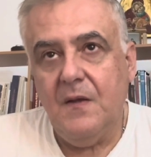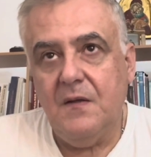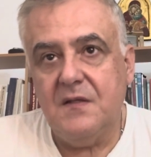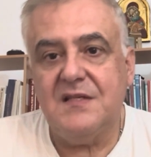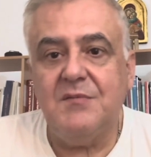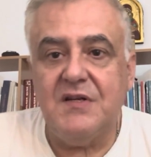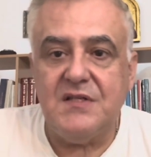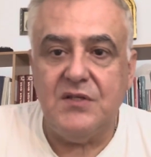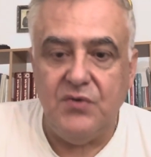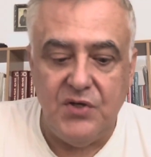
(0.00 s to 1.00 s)
A similar
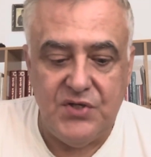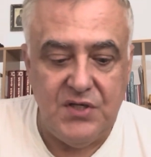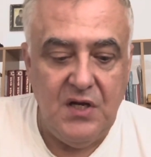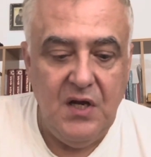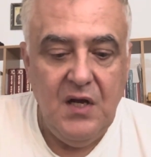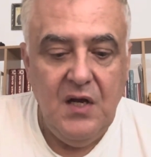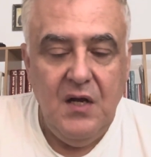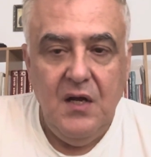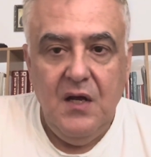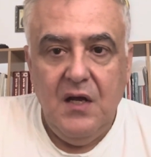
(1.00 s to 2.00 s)
situation
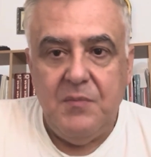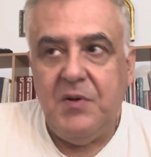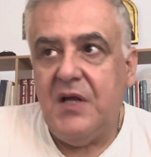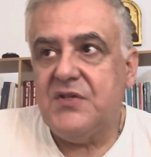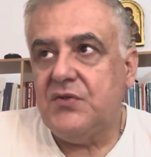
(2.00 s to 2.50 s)
applies